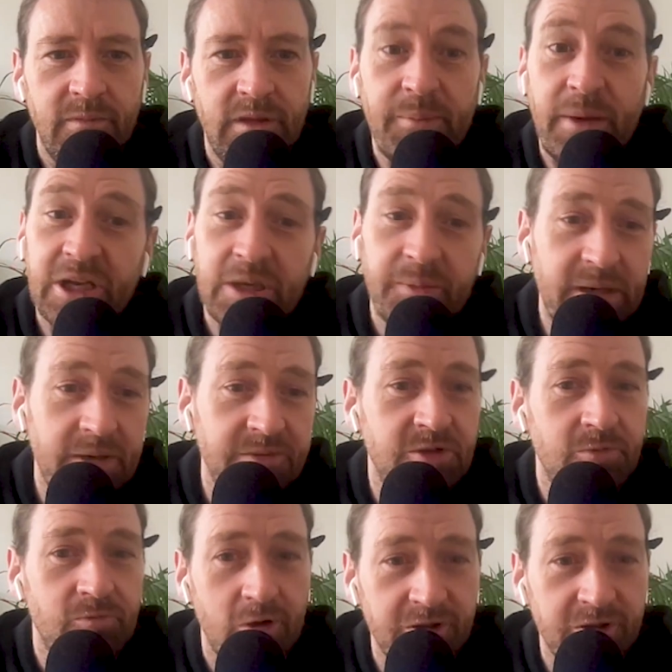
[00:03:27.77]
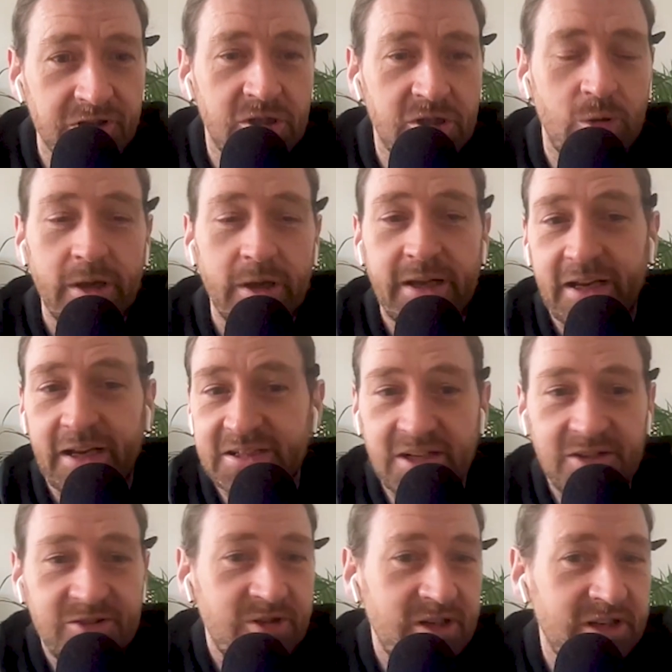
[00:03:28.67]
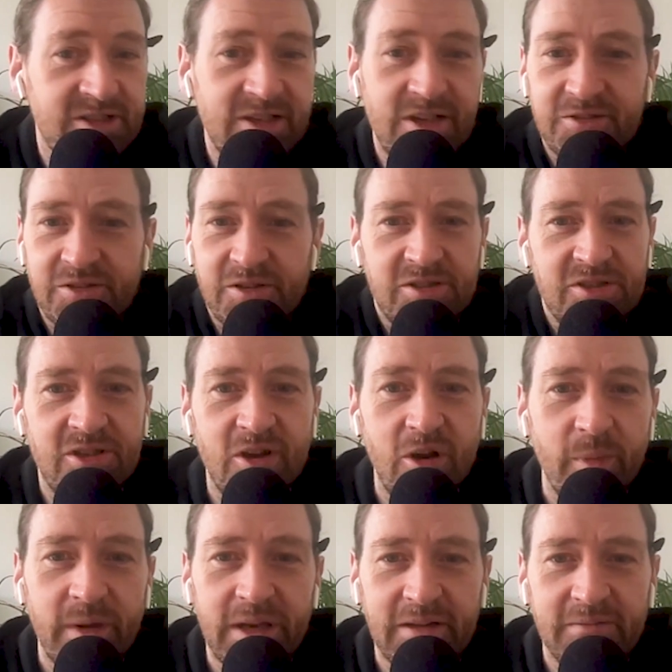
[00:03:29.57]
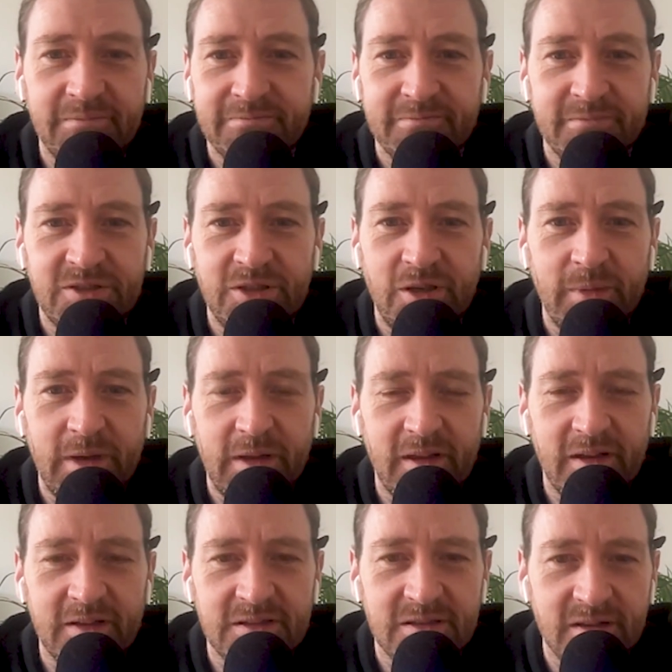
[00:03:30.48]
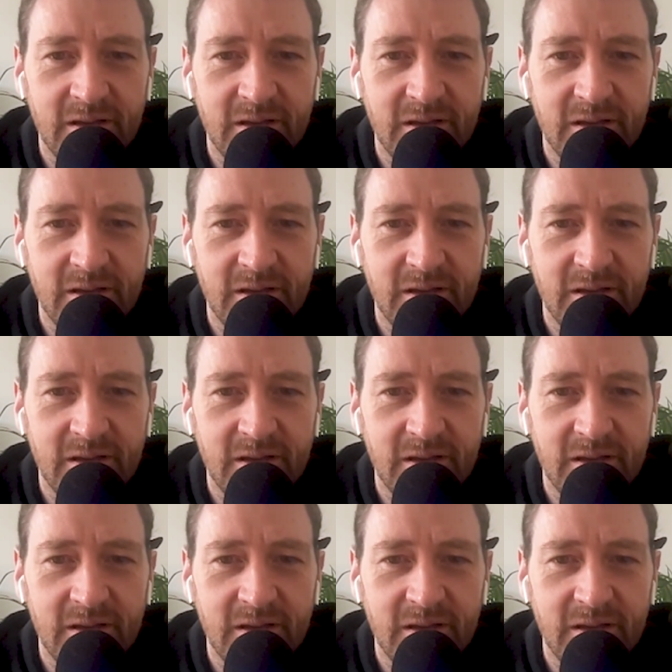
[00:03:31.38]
You might not be able to run as quick, etc., etc. There's so many things, isn't